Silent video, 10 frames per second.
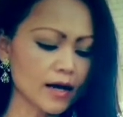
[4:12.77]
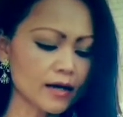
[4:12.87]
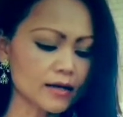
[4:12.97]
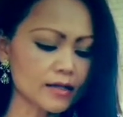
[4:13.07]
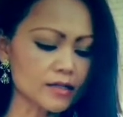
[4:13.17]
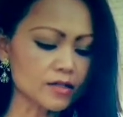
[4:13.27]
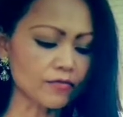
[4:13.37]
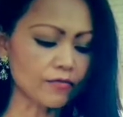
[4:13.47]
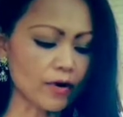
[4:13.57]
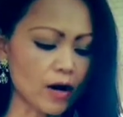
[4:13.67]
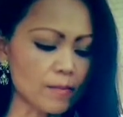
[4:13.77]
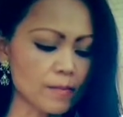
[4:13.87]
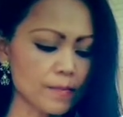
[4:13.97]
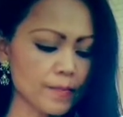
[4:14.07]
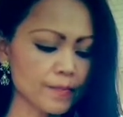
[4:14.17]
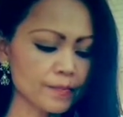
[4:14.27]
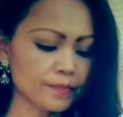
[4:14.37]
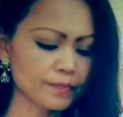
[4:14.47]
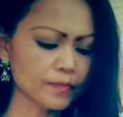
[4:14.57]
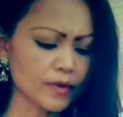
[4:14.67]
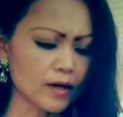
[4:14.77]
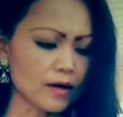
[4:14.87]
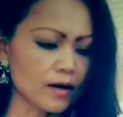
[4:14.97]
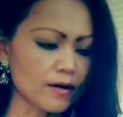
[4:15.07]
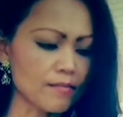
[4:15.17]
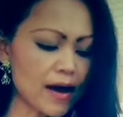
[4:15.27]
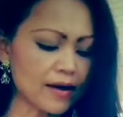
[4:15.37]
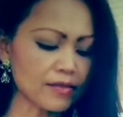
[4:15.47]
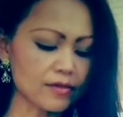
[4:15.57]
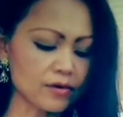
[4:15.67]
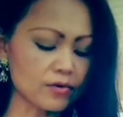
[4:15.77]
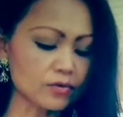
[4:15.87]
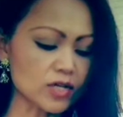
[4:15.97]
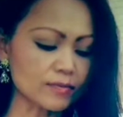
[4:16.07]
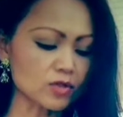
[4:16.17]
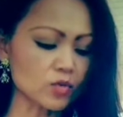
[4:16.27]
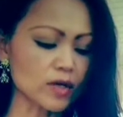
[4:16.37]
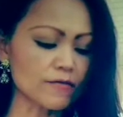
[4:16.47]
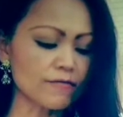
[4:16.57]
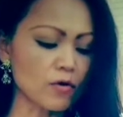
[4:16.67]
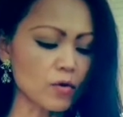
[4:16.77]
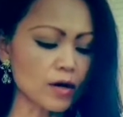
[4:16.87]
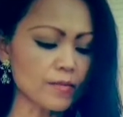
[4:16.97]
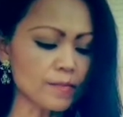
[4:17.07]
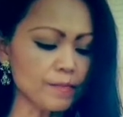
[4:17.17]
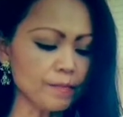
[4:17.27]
And it is from uh, Matthew chapter 24